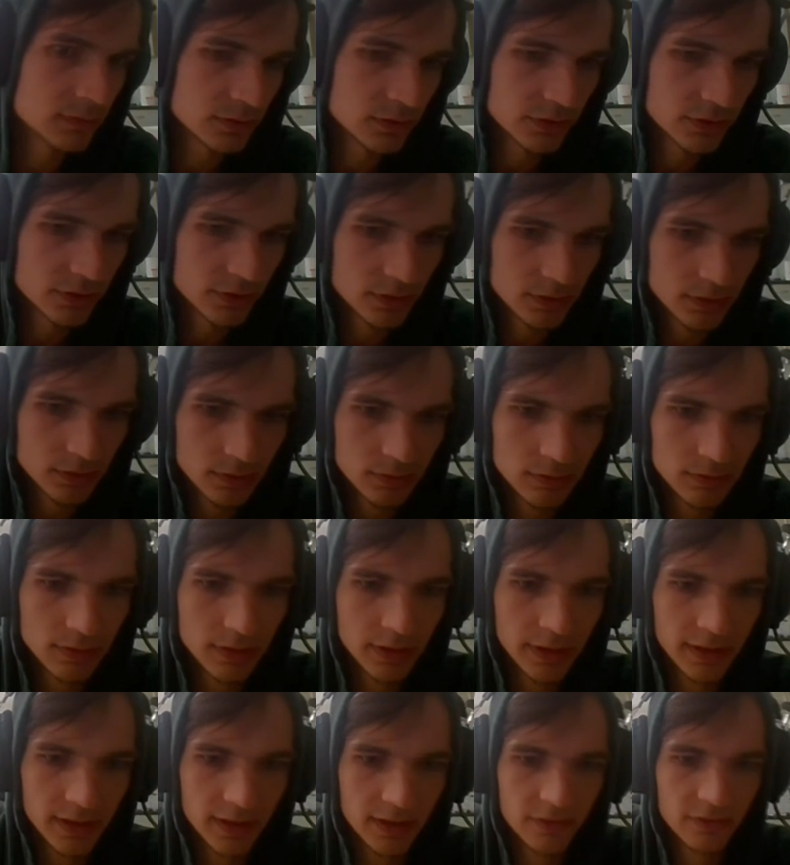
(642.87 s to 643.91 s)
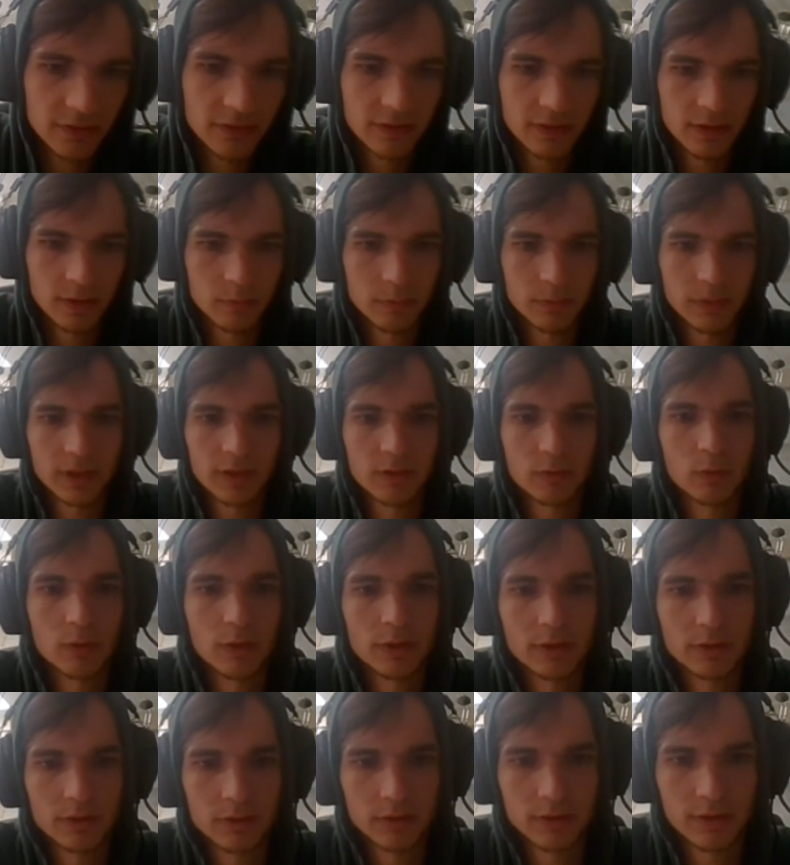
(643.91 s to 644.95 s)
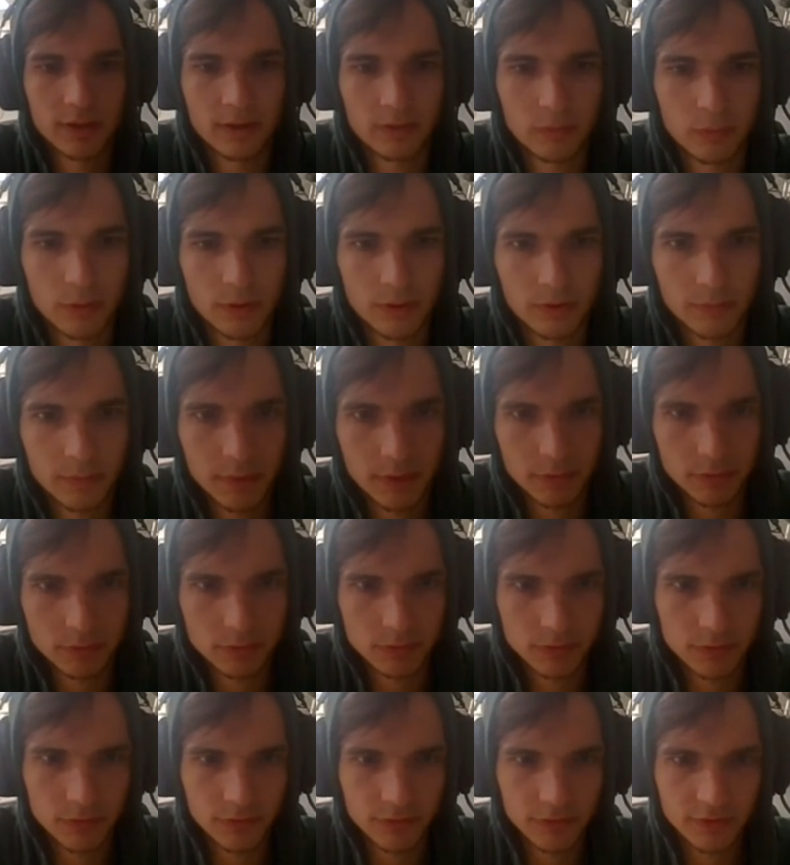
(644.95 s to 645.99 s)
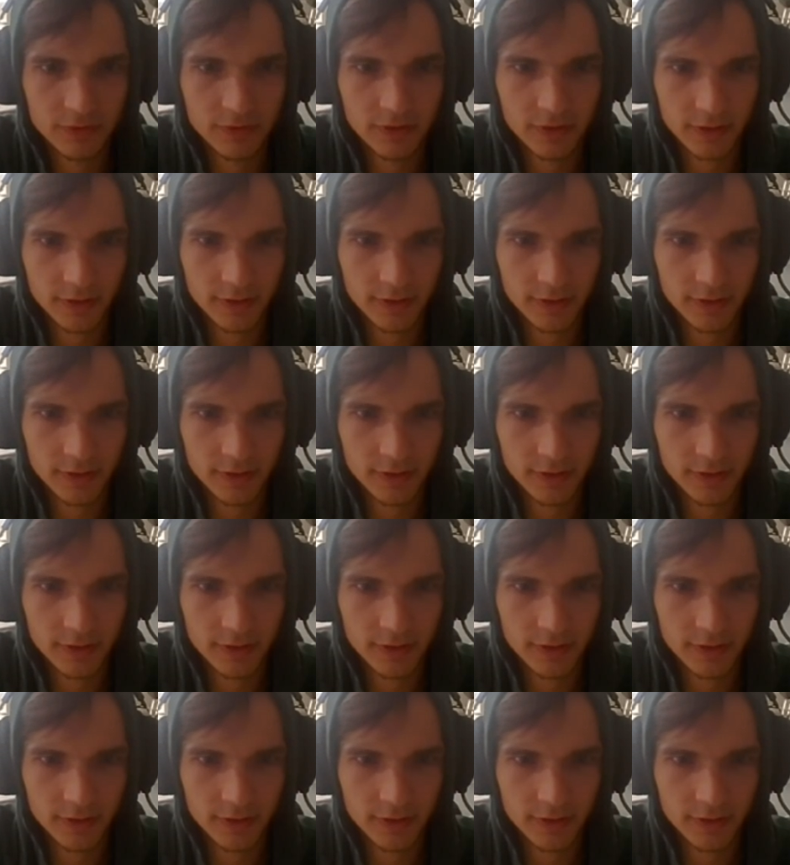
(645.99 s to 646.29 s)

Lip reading: So I guess I'll make that one of my rules.